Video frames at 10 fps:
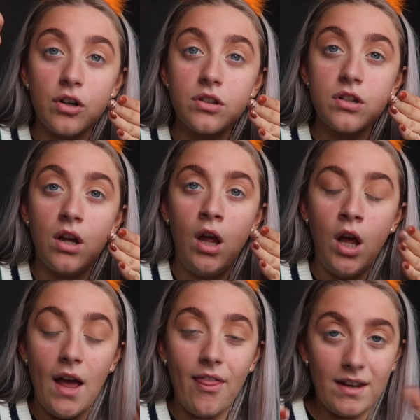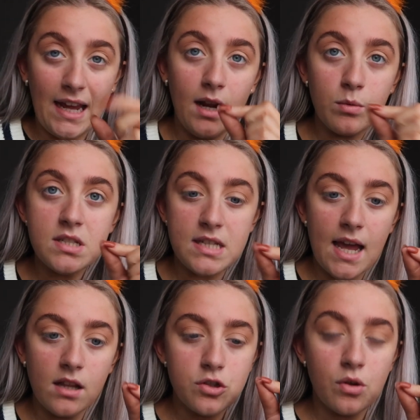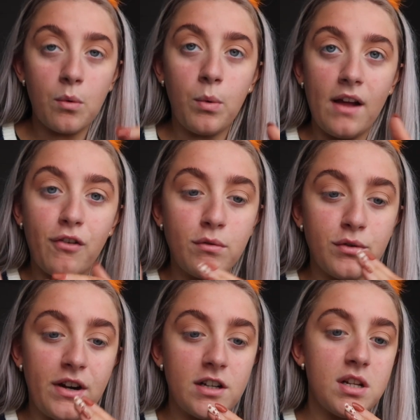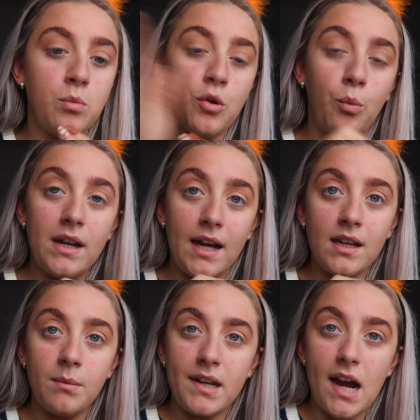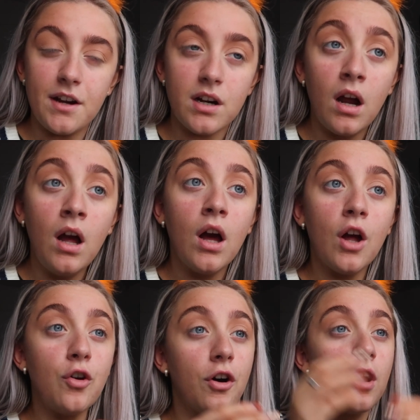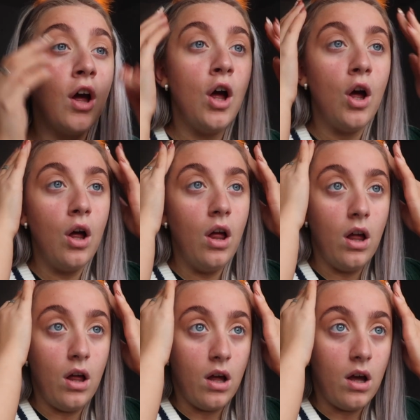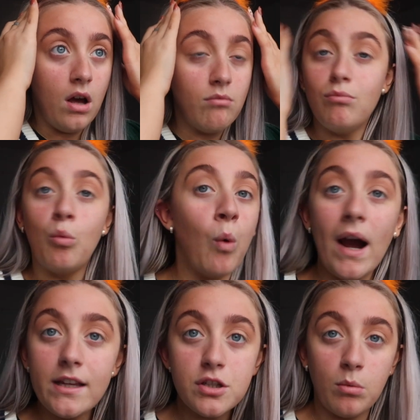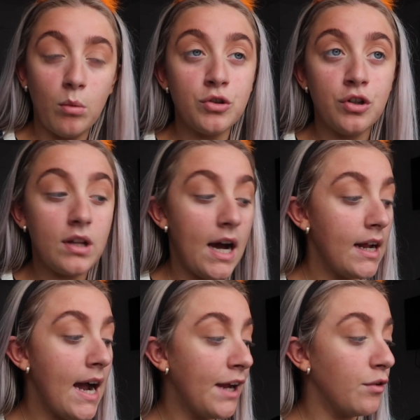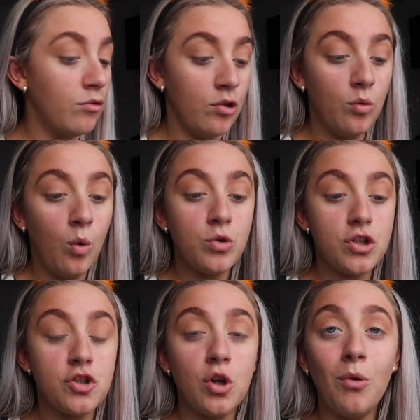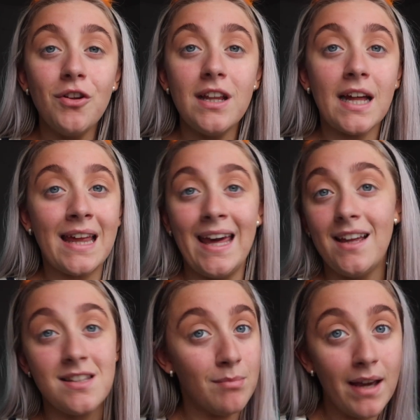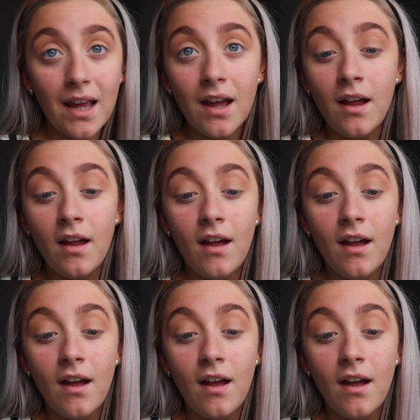out, and the nail was sitting so that whenever I reversed it would have went under my tyre. Now, why someone would do that, I don't know. Was it someone that like hits me?